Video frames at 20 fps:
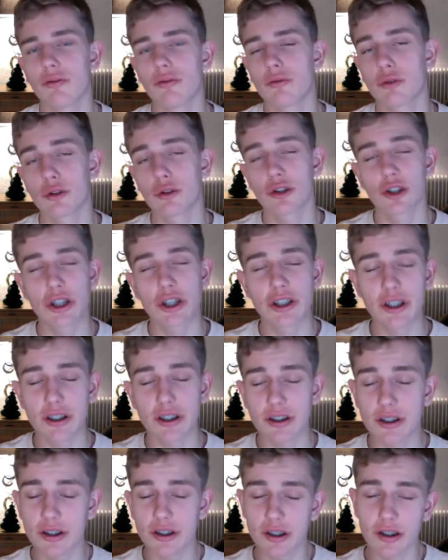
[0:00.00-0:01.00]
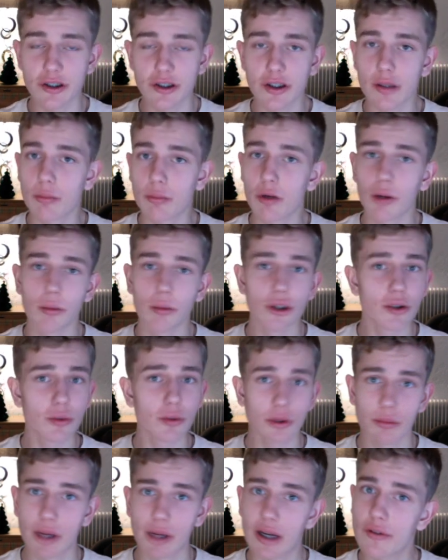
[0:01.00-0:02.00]
For GCSE, there are some moments
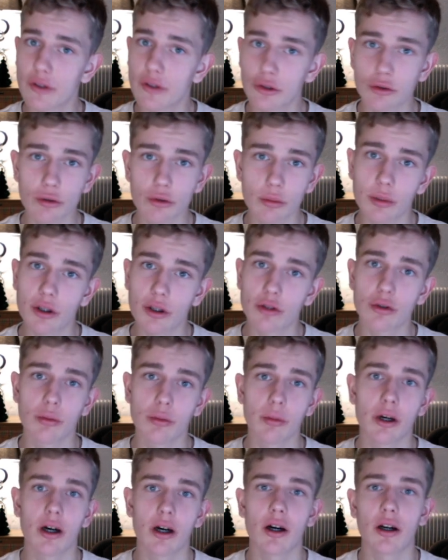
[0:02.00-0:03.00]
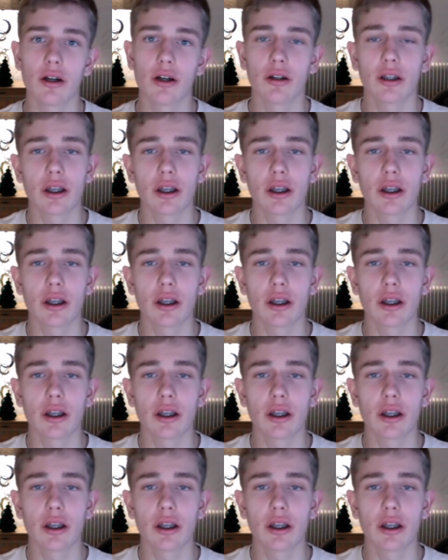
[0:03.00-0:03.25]
where math is super, super hard.